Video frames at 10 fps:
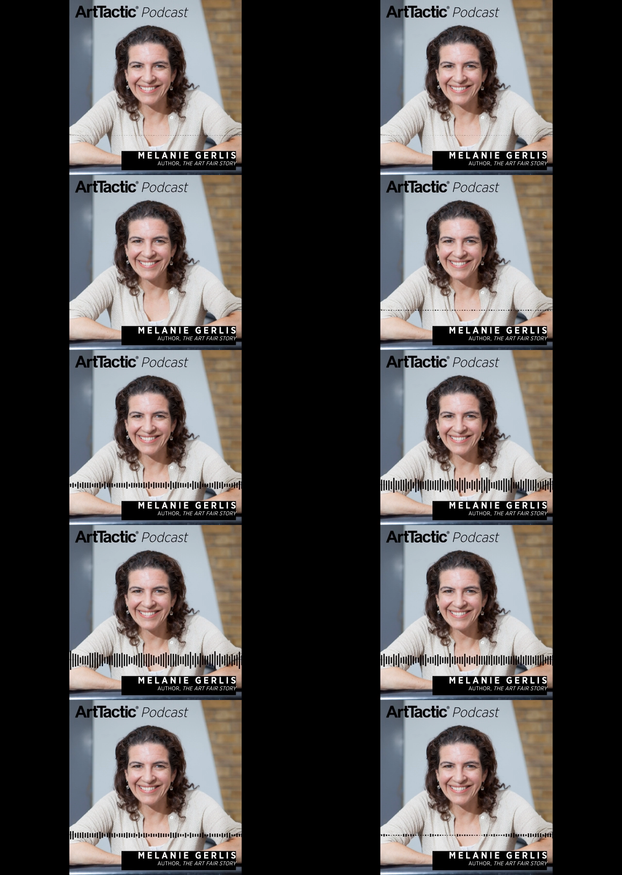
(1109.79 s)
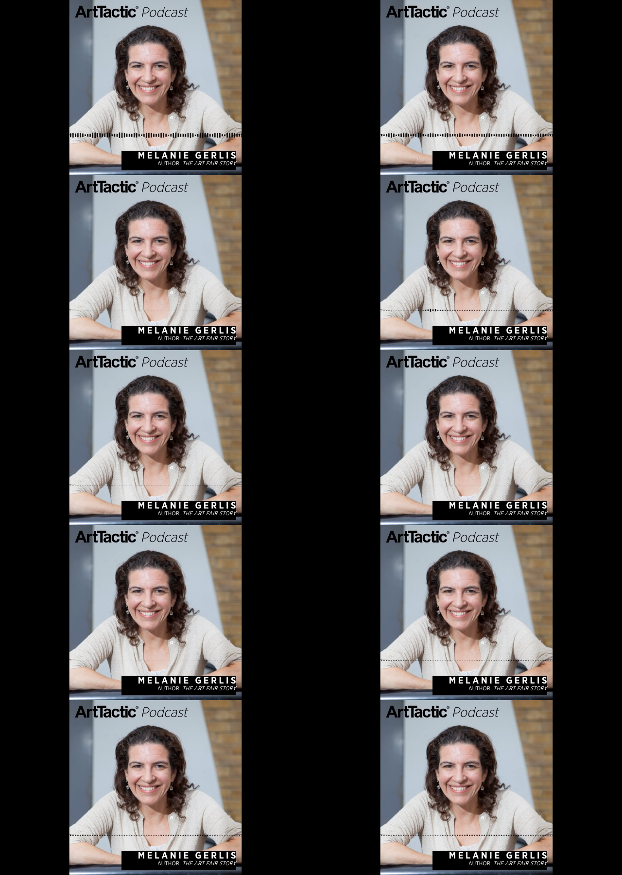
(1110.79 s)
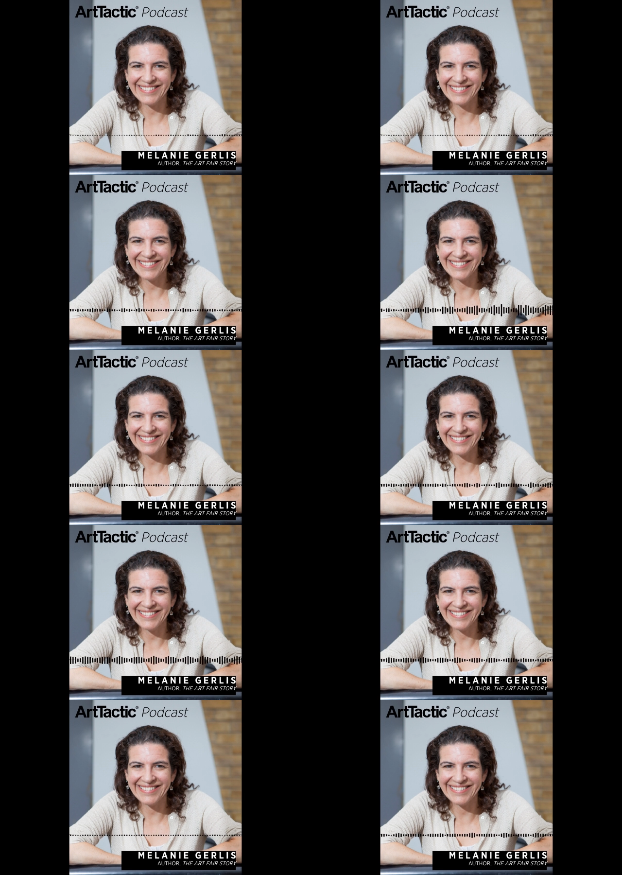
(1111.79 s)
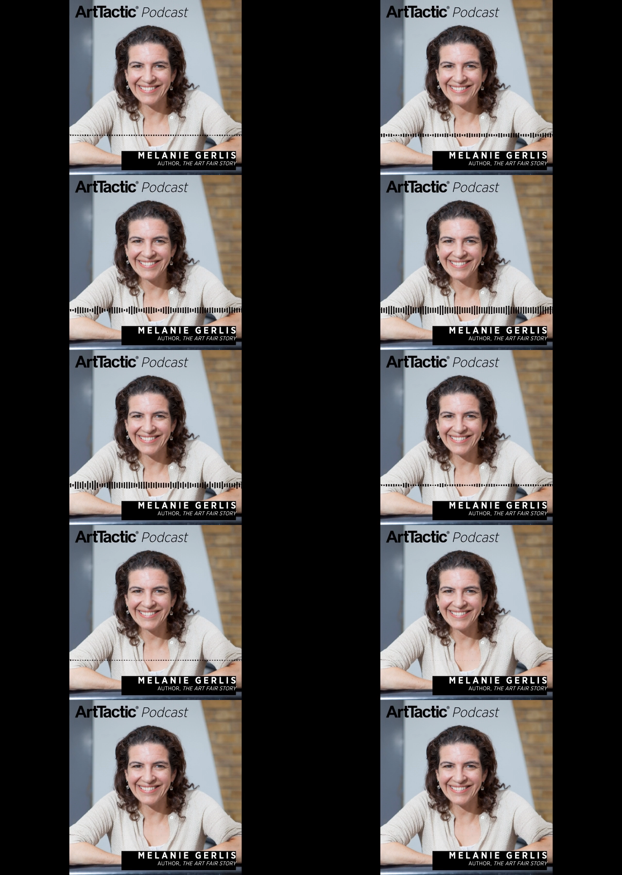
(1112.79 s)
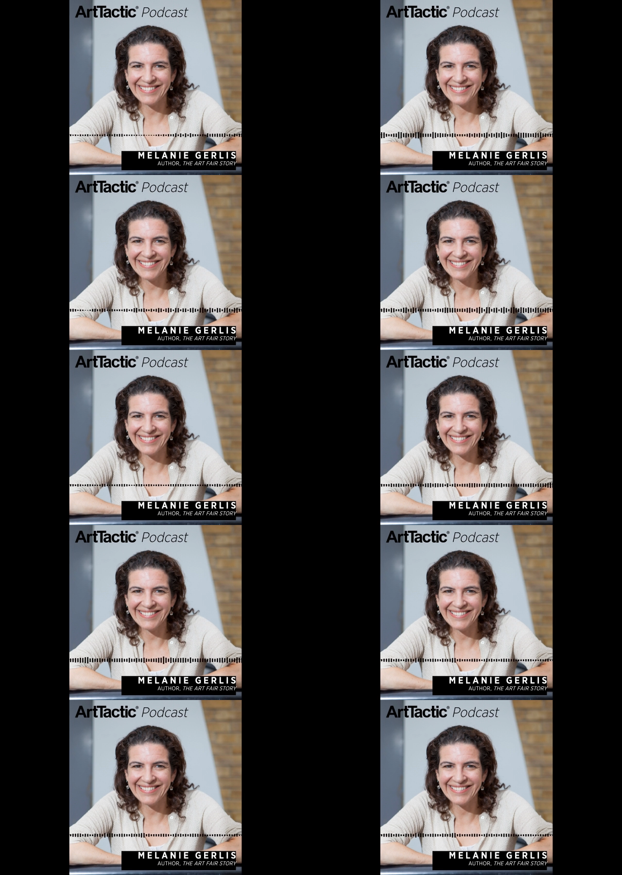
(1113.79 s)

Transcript: The face doesn't move, so there is nothing to read.